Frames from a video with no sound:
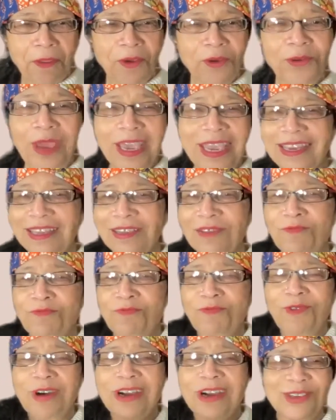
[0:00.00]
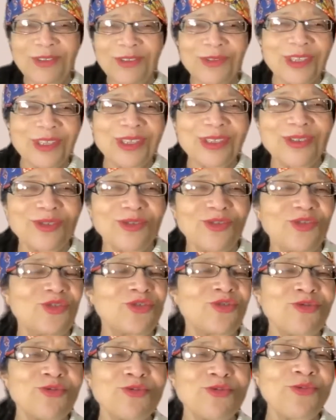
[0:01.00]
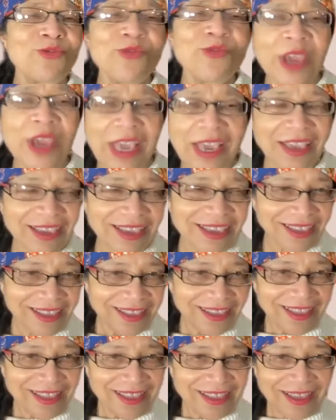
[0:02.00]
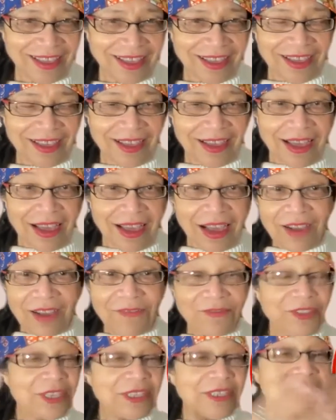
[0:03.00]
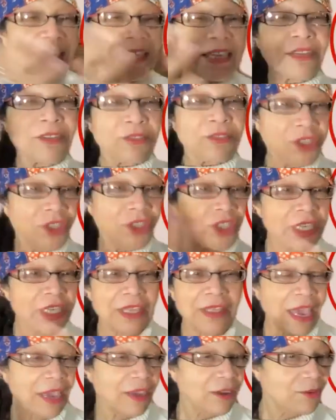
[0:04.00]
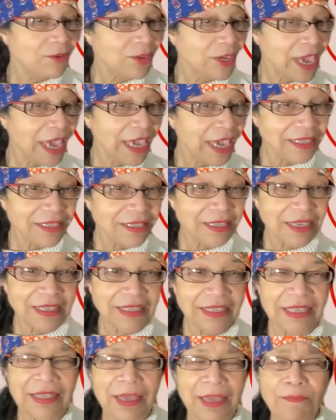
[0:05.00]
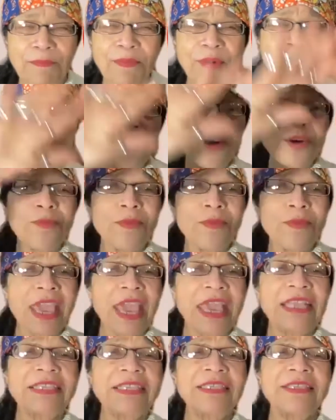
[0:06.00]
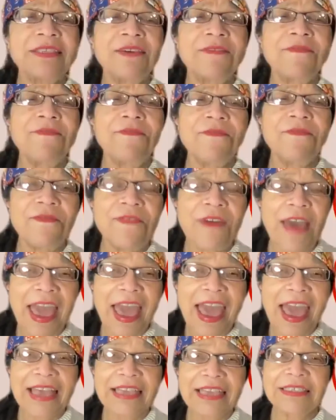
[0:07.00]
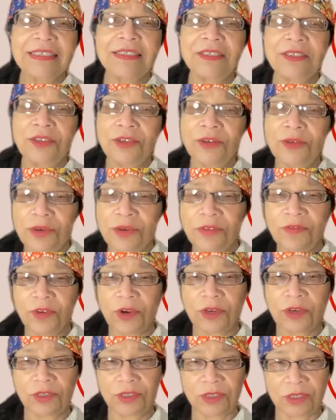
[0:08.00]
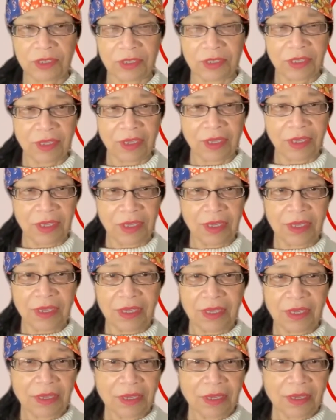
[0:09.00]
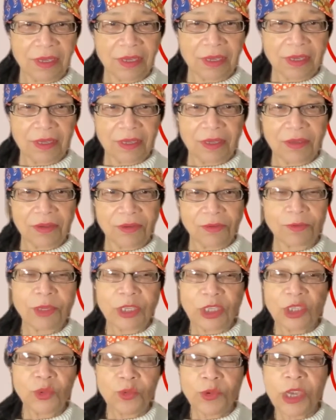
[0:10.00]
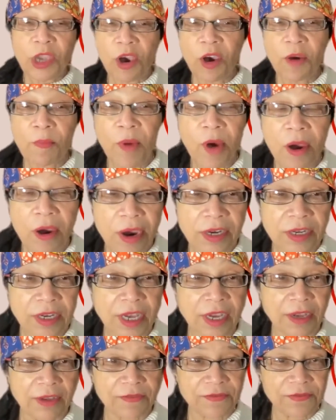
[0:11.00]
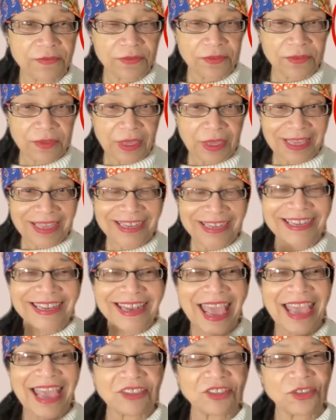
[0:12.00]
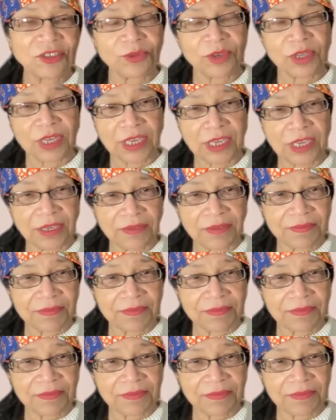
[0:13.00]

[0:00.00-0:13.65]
great and wondrous trick of this energy that creates us and that permeates the vast universe, which we are part of naturally.